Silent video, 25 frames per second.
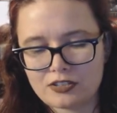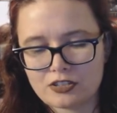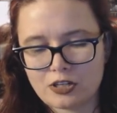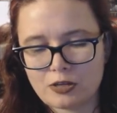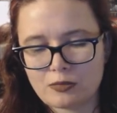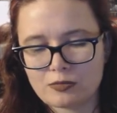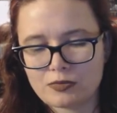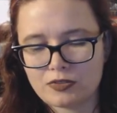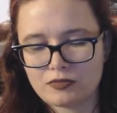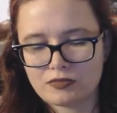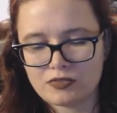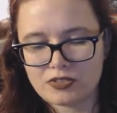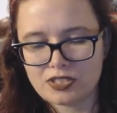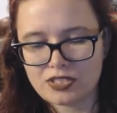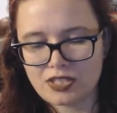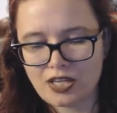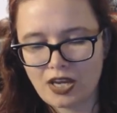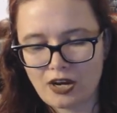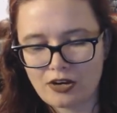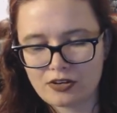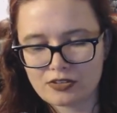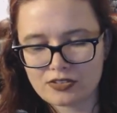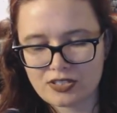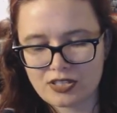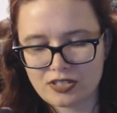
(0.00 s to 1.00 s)
in terms of
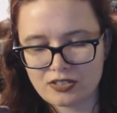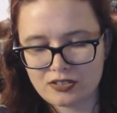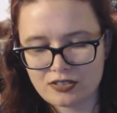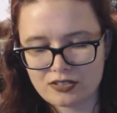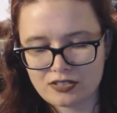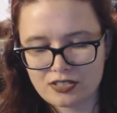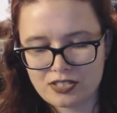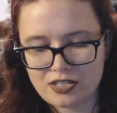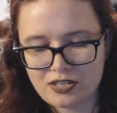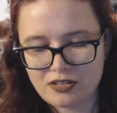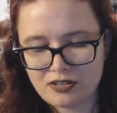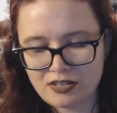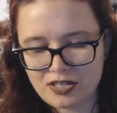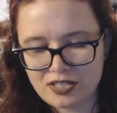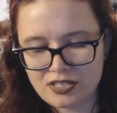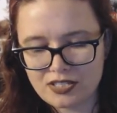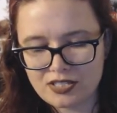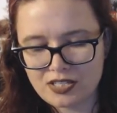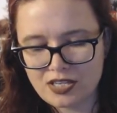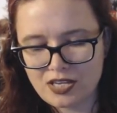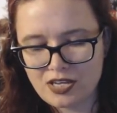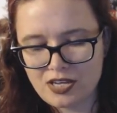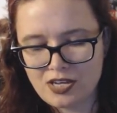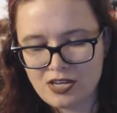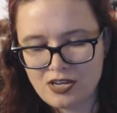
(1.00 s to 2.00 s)
scares in the
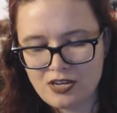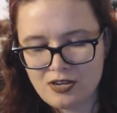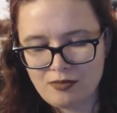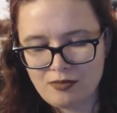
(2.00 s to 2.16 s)
series,